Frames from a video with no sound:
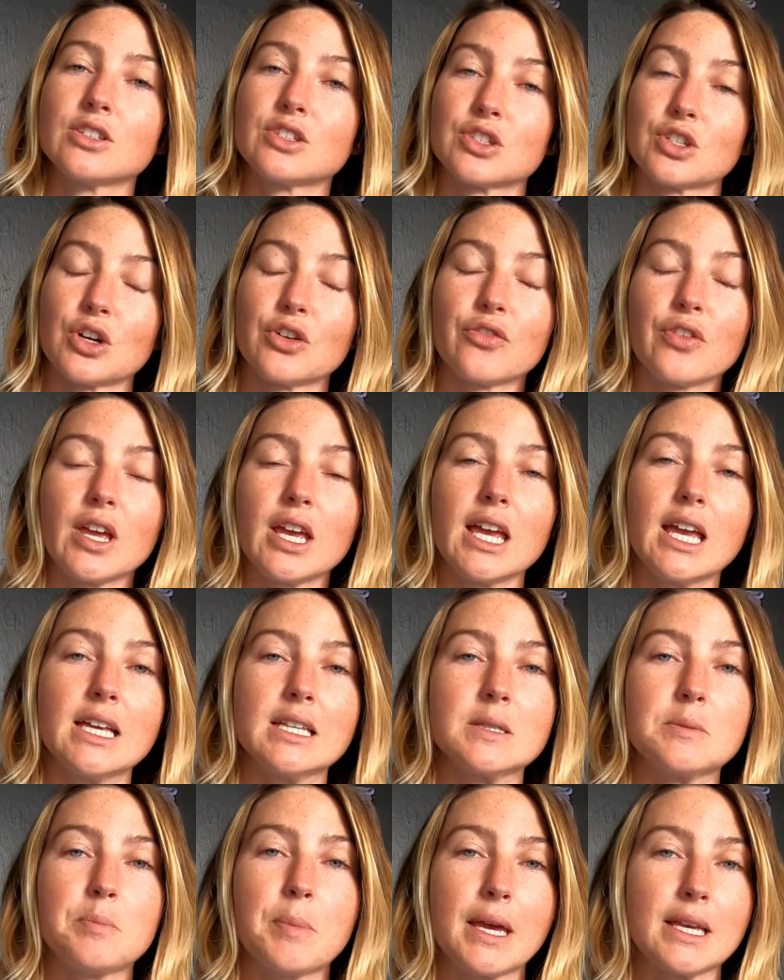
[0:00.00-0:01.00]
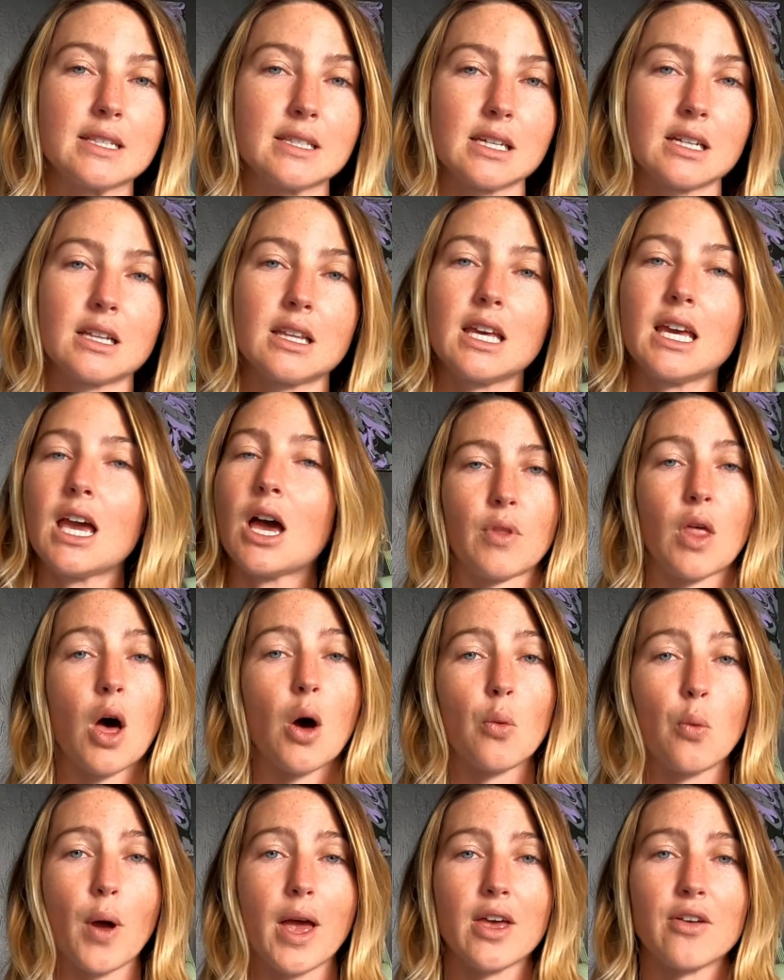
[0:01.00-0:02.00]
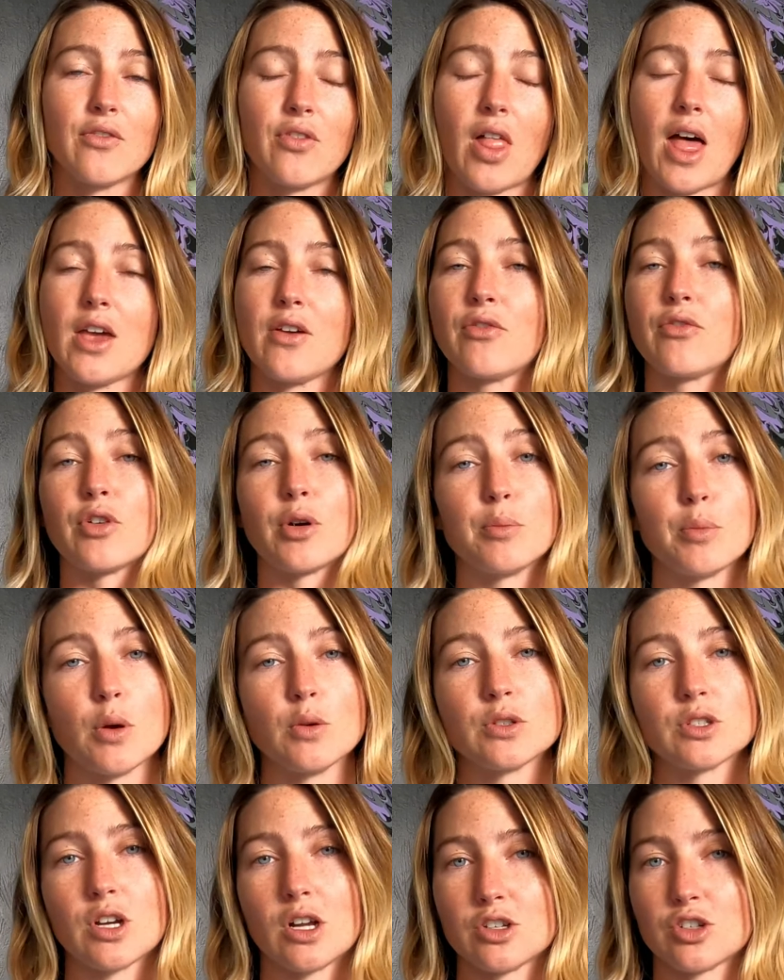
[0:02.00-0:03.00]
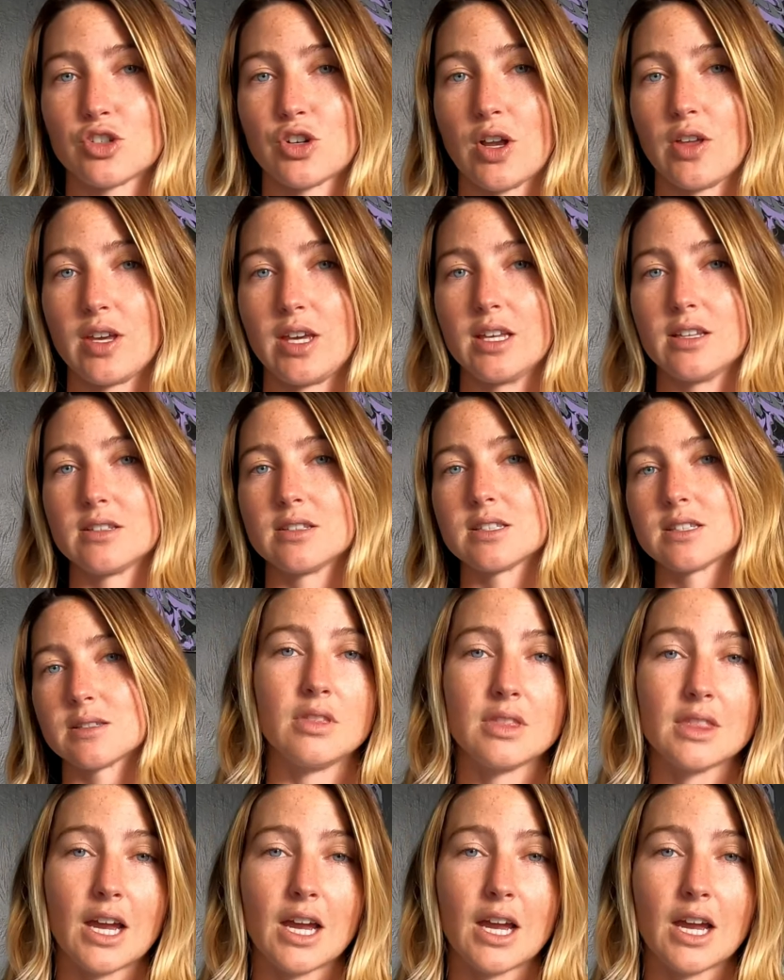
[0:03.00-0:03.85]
surfing is basically a way of life for most Australians.